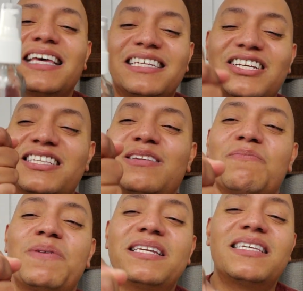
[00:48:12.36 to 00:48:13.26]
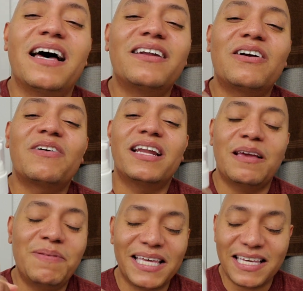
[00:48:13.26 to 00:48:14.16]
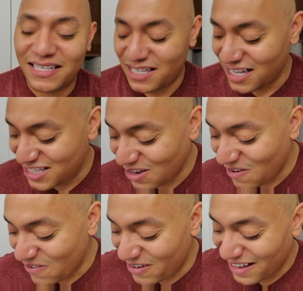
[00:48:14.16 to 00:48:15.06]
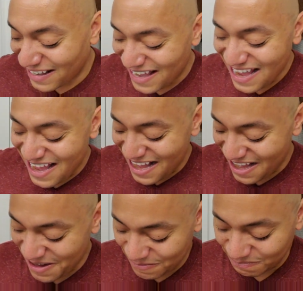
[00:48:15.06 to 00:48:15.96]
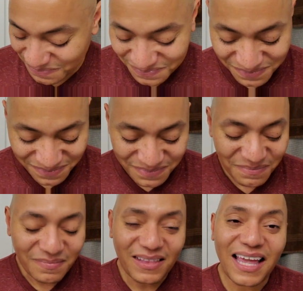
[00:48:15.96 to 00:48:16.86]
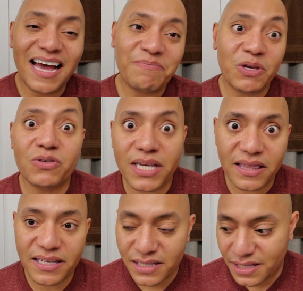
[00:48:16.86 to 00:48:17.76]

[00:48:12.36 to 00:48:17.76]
just be done already, please. So I'm using this